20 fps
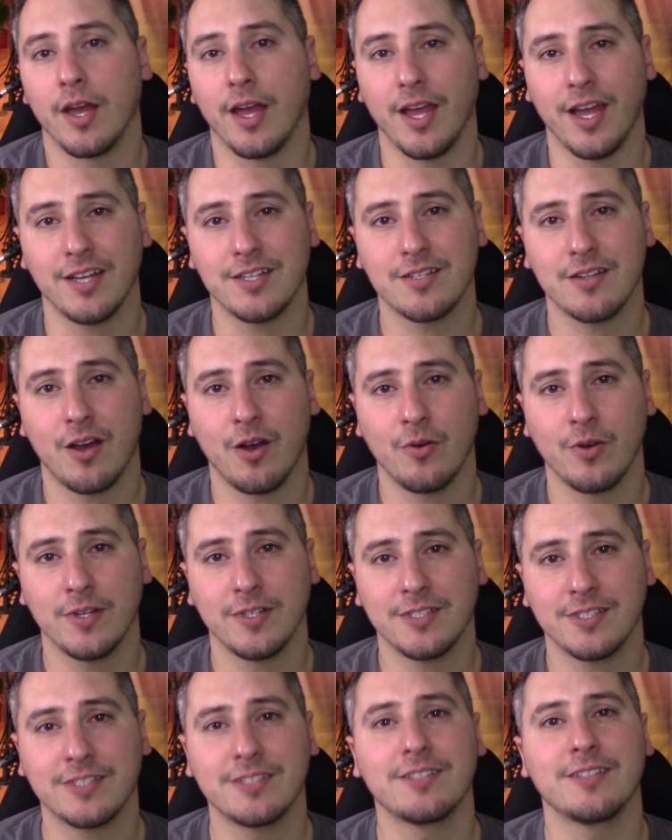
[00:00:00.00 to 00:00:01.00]
As
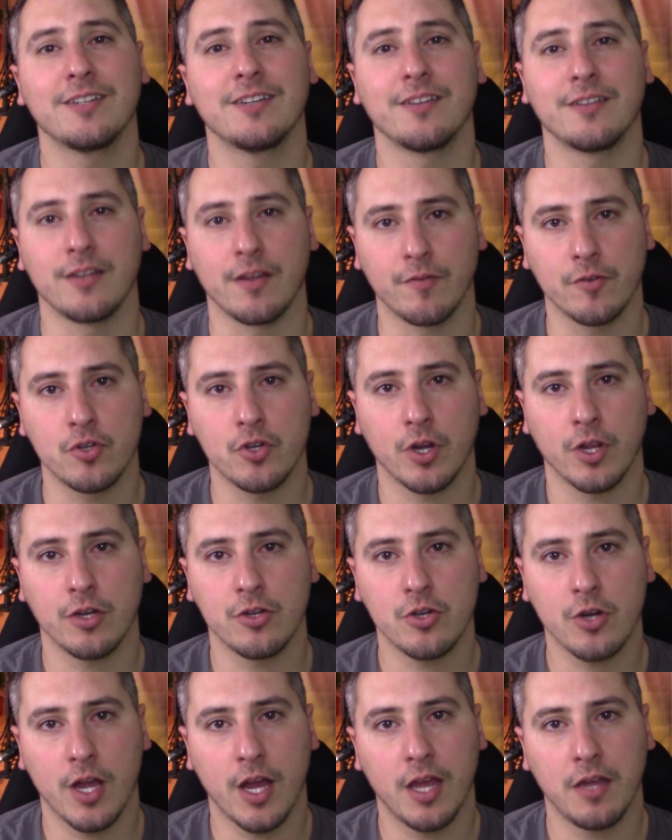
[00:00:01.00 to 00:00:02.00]
always, never drink and
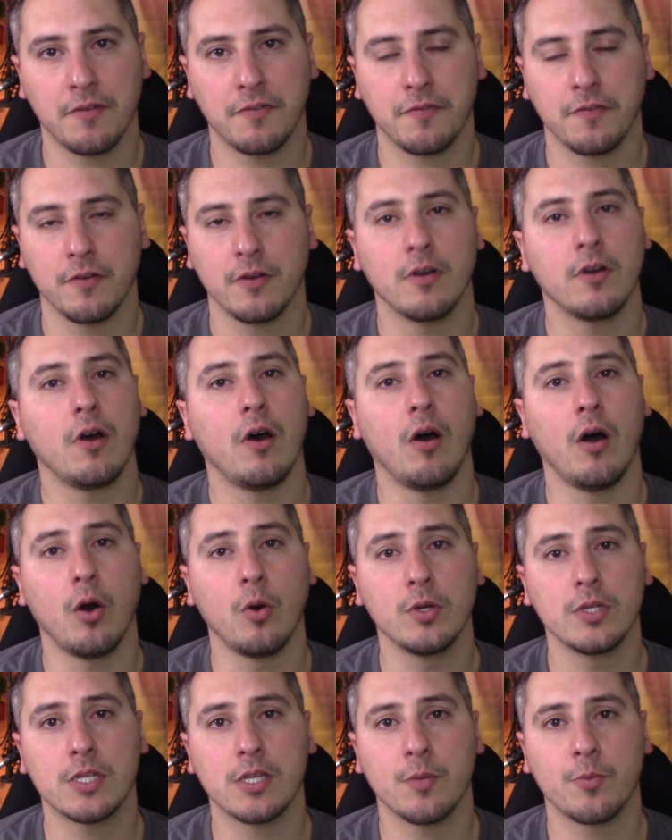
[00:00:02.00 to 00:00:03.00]
drive,
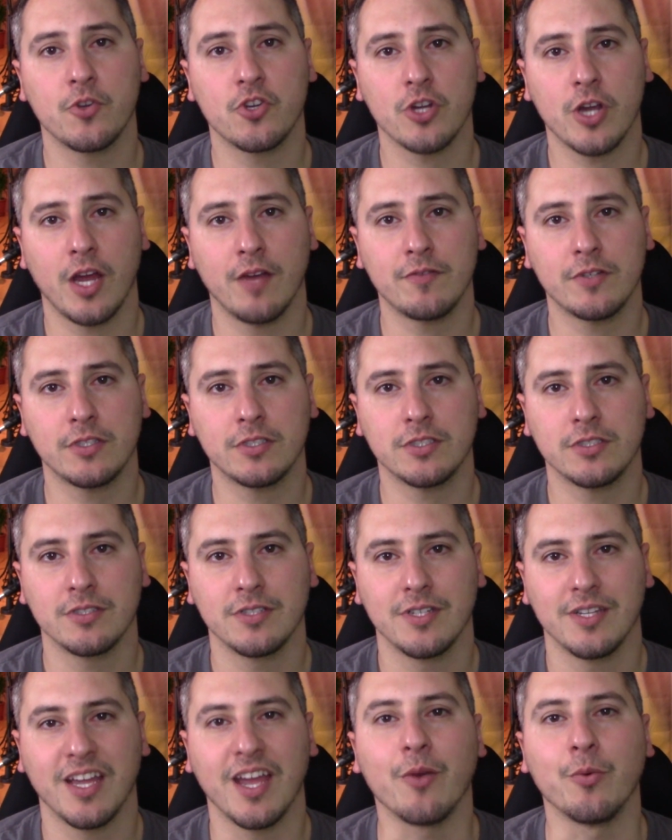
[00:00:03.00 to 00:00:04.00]
always tip your drivers,
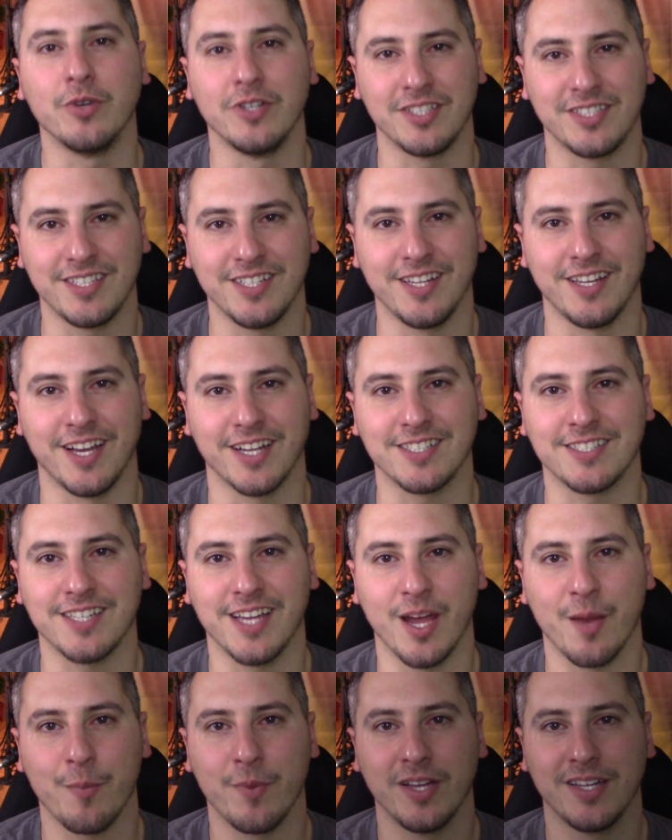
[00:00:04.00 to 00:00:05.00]
and we'll see you next
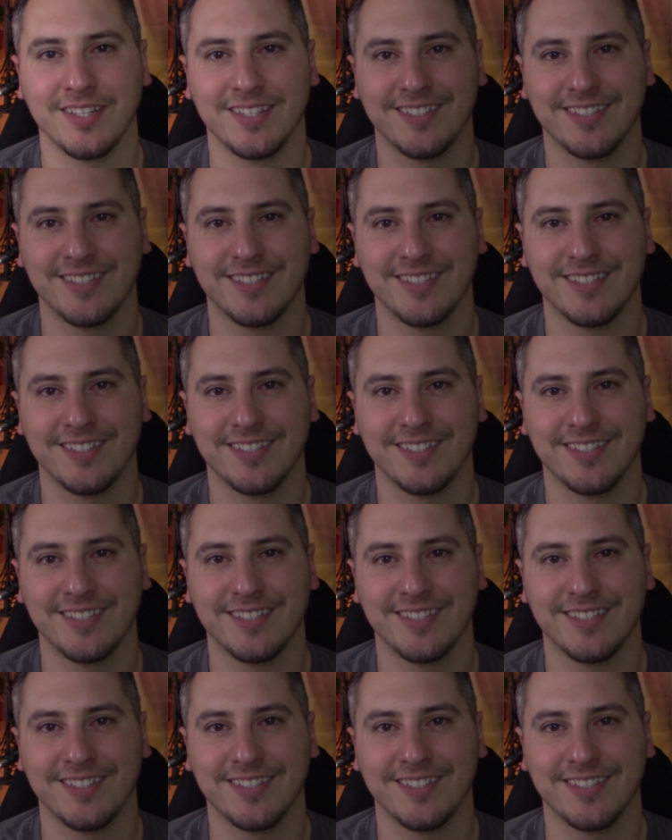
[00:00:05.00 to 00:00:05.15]
time.